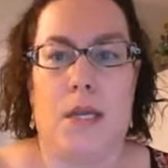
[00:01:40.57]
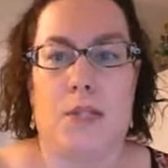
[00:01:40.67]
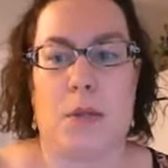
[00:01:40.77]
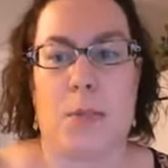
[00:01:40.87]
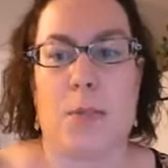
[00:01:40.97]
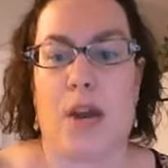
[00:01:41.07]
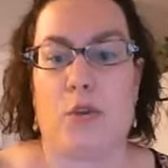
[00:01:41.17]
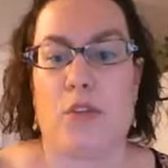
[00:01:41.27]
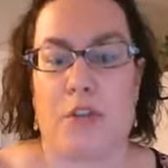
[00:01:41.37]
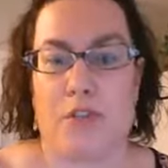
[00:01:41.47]
be put
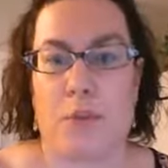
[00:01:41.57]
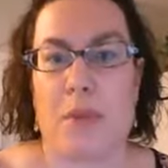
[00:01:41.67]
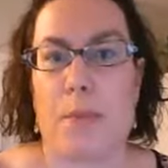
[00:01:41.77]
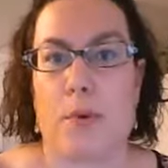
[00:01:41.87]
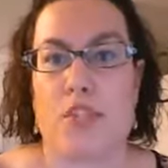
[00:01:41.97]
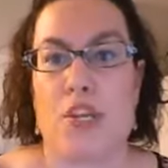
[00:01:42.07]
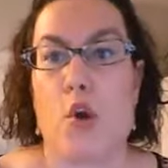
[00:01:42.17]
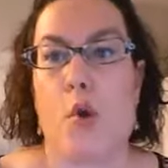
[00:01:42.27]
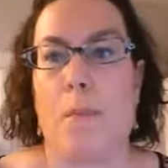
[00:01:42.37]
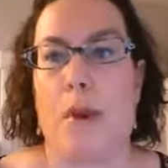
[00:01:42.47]
out there for people to
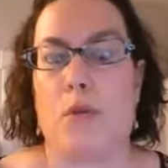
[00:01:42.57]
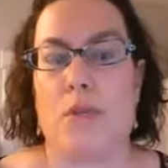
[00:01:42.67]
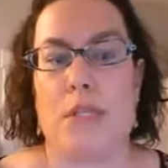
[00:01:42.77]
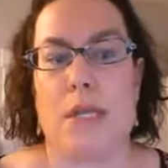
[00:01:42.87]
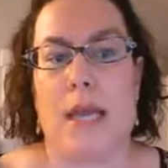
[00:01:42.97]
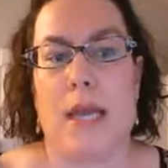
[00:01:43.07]
know about.